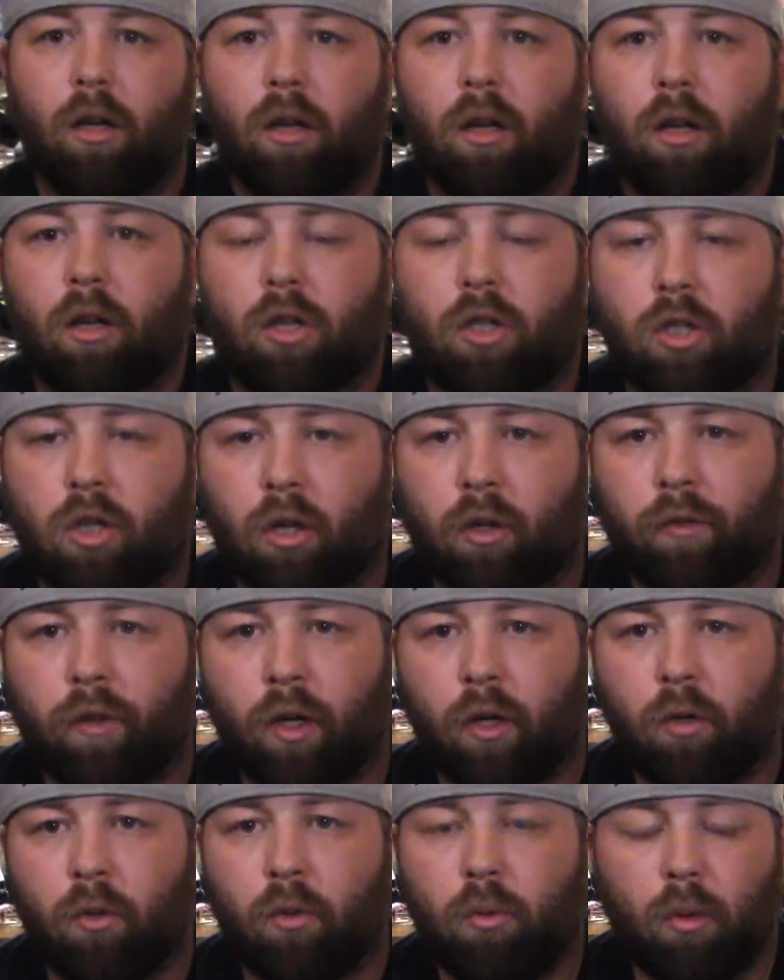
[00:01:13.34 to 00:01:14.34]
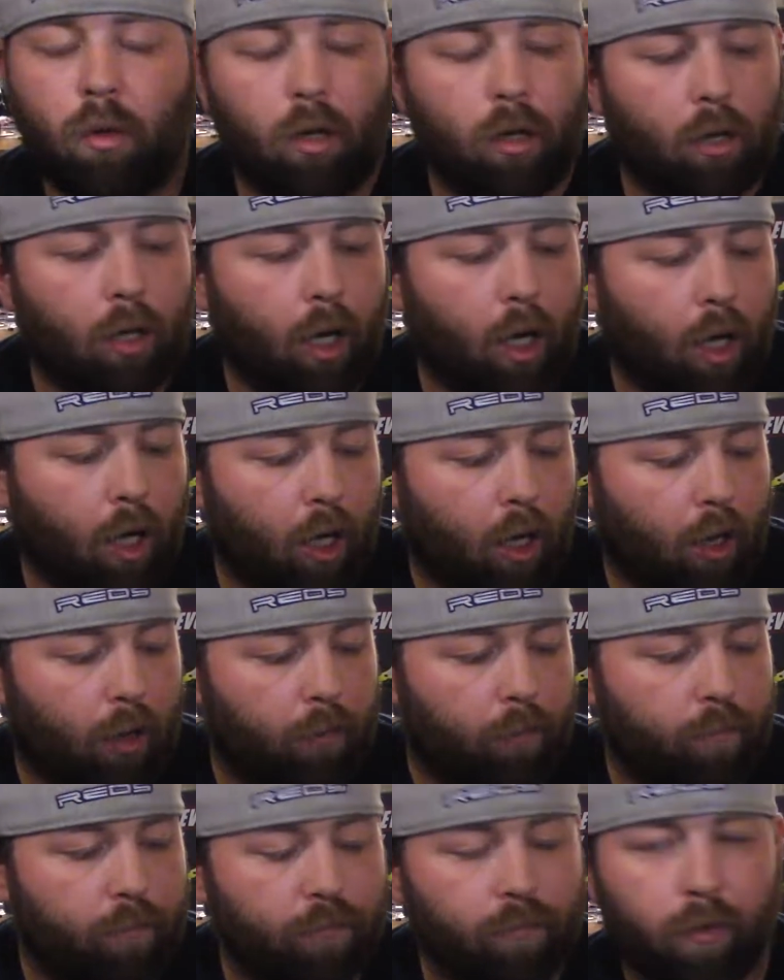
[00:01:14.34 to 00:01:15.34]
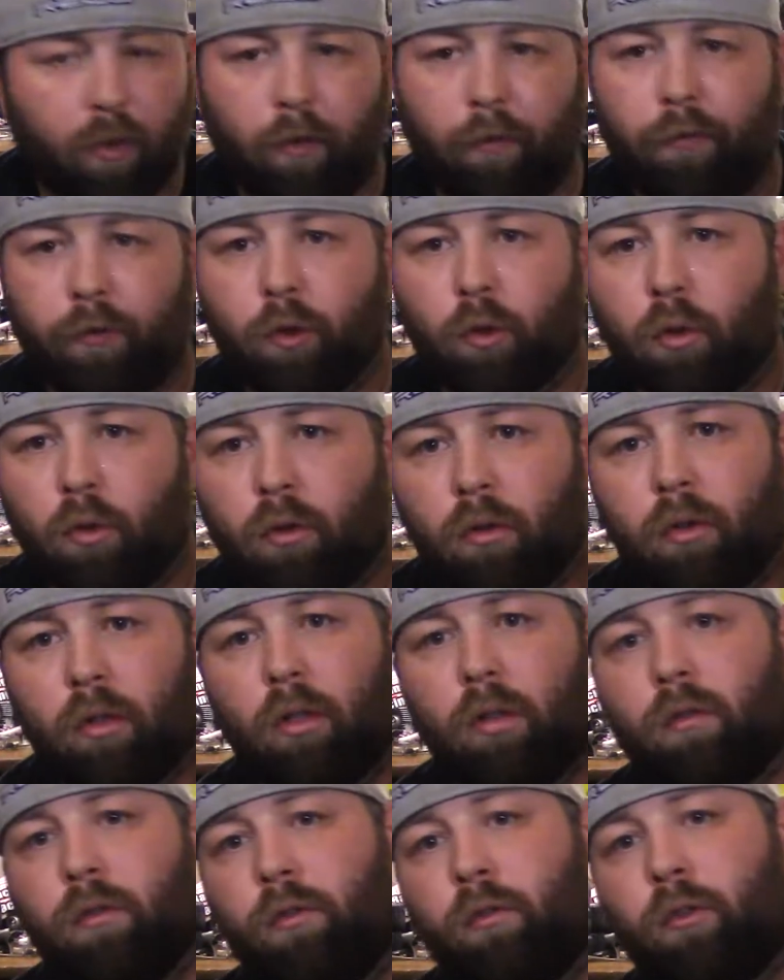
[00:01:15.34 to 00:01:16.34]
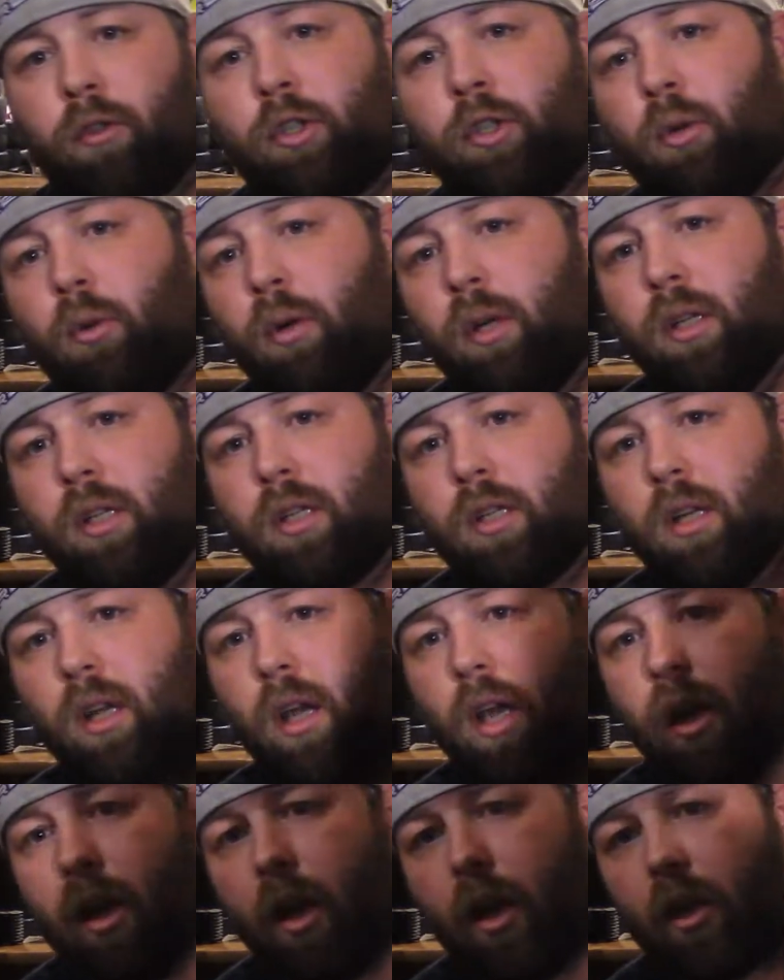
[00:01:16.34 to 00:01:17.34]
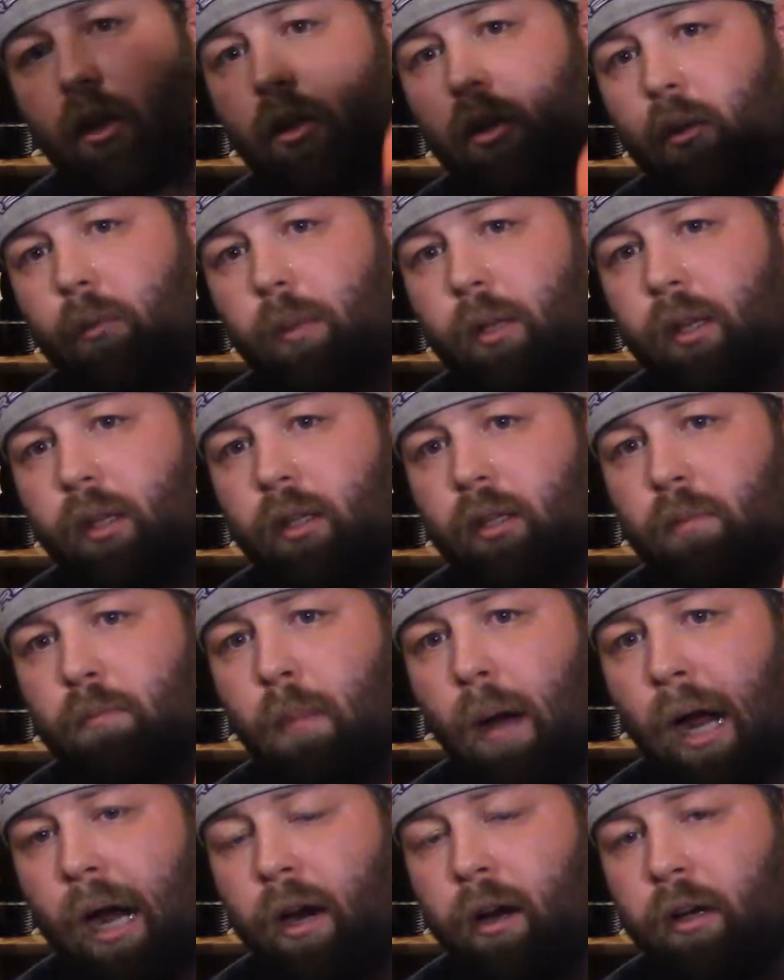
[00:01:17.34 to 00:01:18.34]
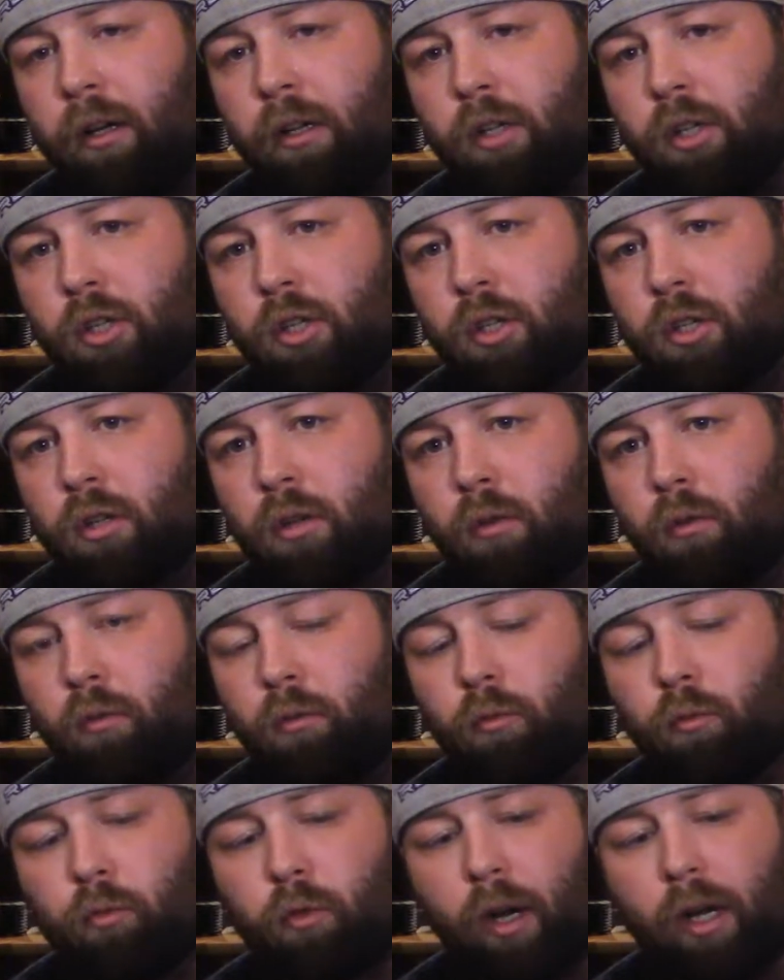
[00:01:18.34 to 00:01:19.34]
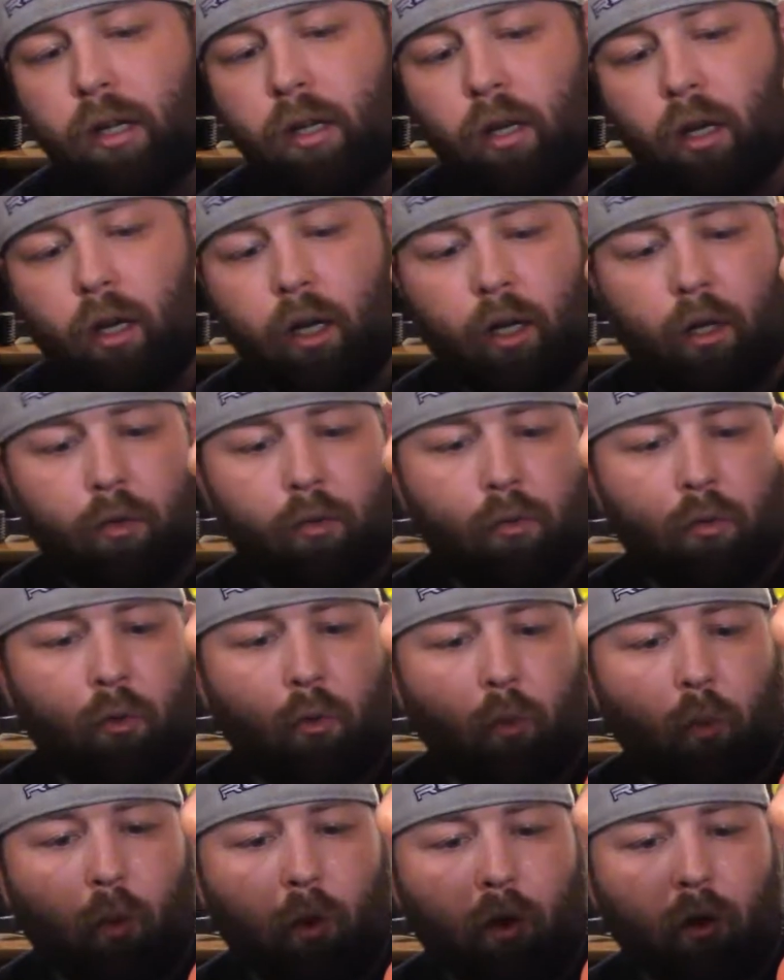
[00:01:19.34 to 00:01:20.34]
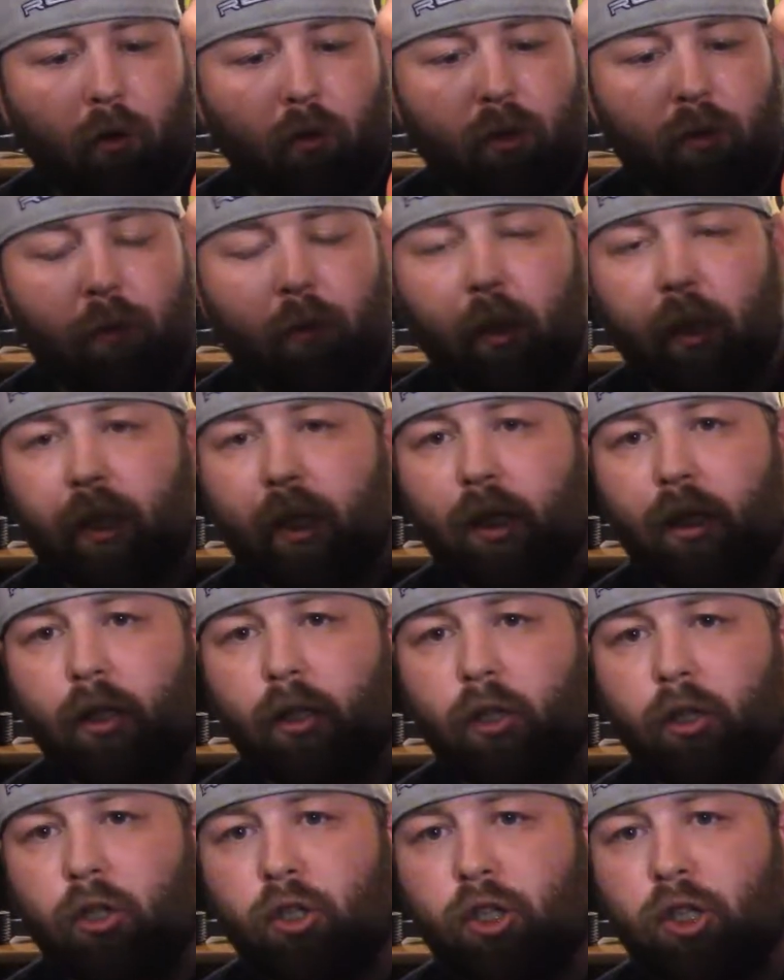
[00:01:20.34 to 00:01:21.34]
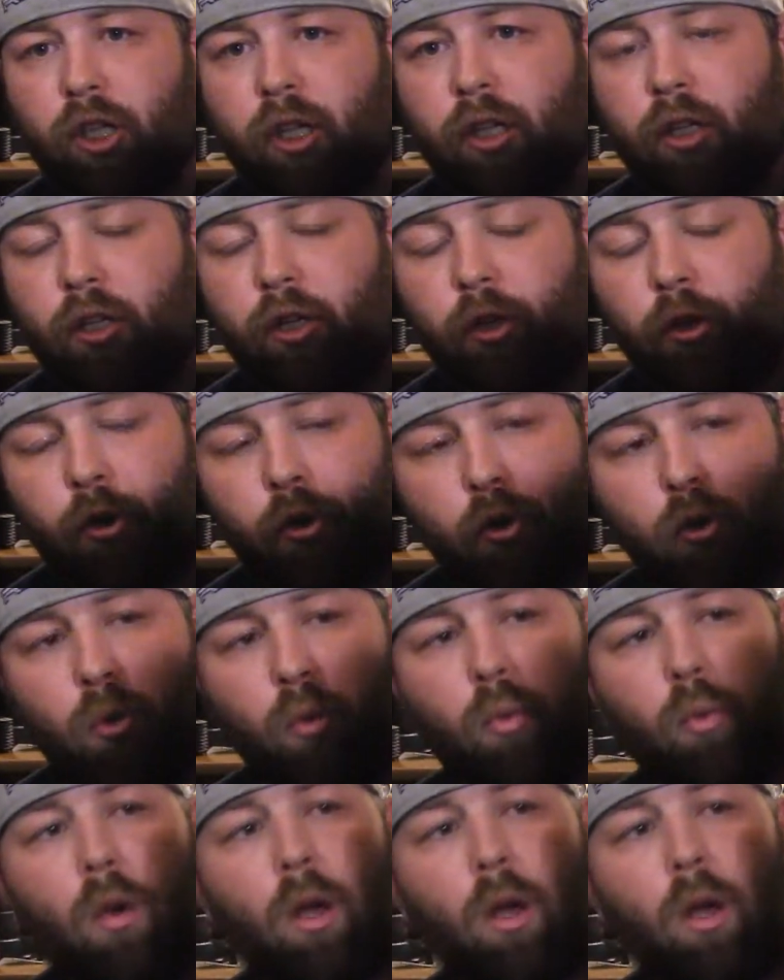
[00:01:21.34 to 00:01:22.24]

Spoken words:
servo. Fuel for choice is going to be this Byrons World's Blend Gen 2.